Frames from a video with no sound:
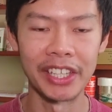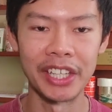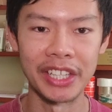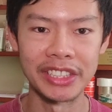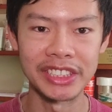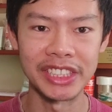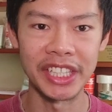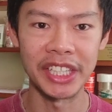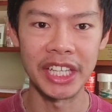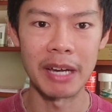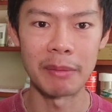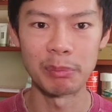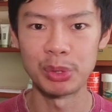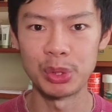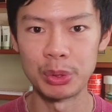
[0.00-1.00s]
and then setting
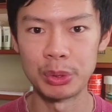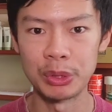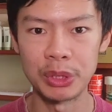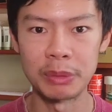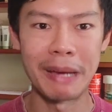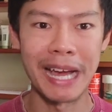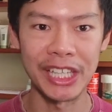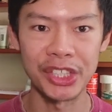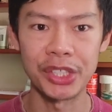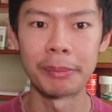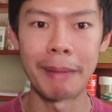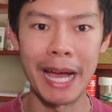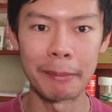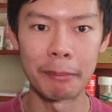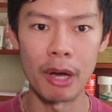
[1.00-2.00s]
up to match
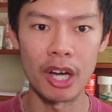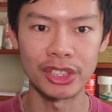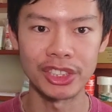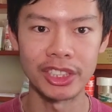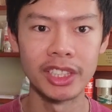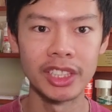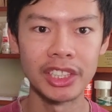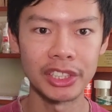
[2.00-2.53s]
the buy box,